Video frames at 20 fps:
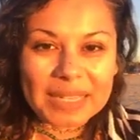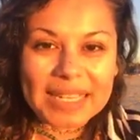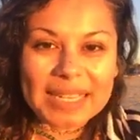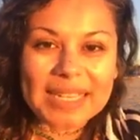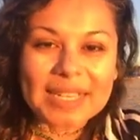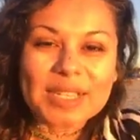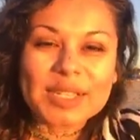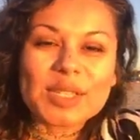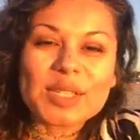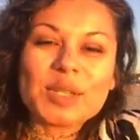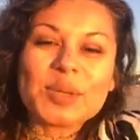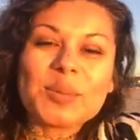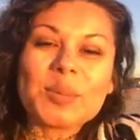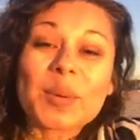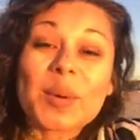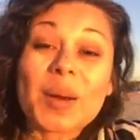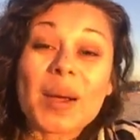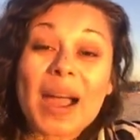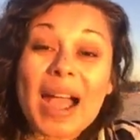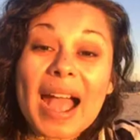is to
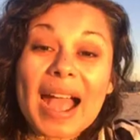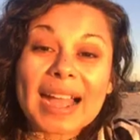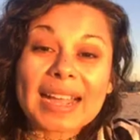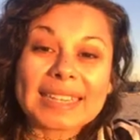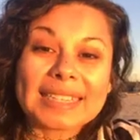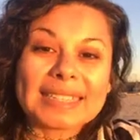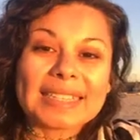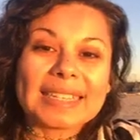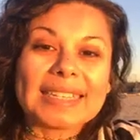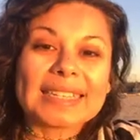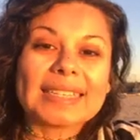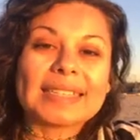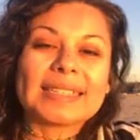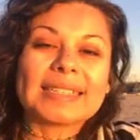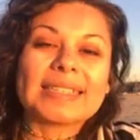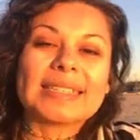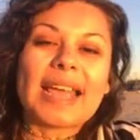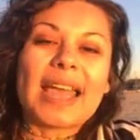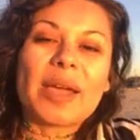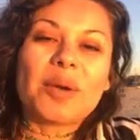practice
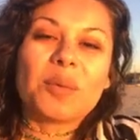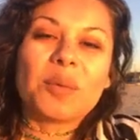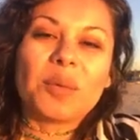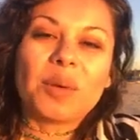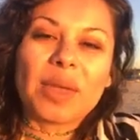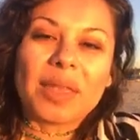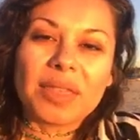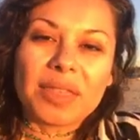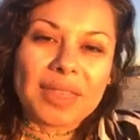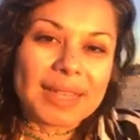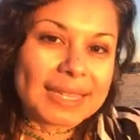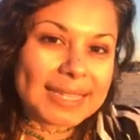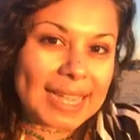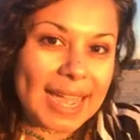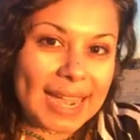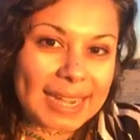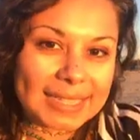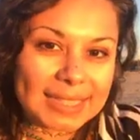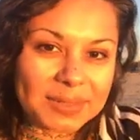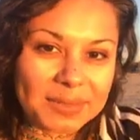with its
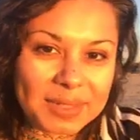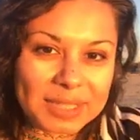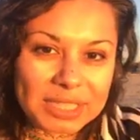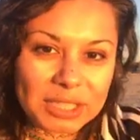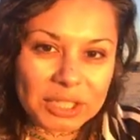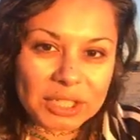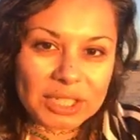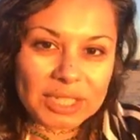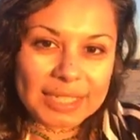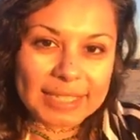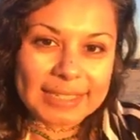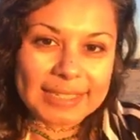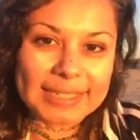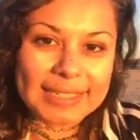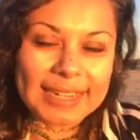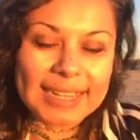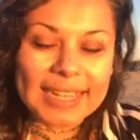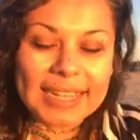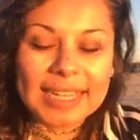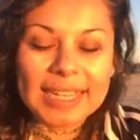activation.